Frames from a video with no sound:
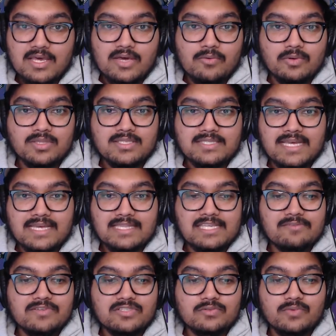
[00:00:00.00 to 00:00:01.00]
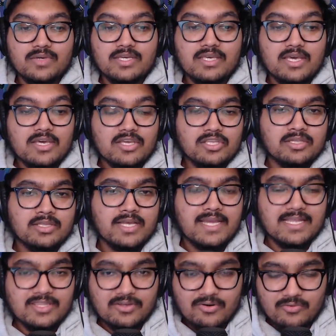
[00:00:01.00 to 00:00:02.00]
What does that leave us with? You look
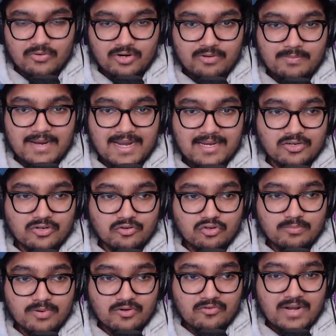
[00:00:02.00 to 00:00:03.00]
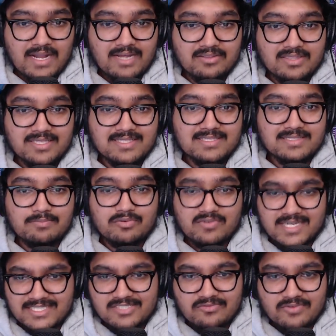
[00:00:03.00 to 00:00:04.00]
at the cornerback group around this
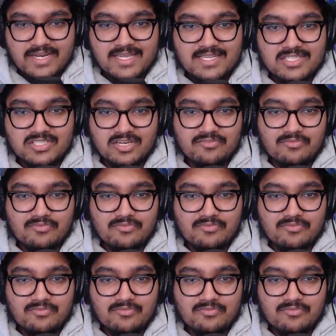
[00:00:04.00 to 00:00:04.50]
price range of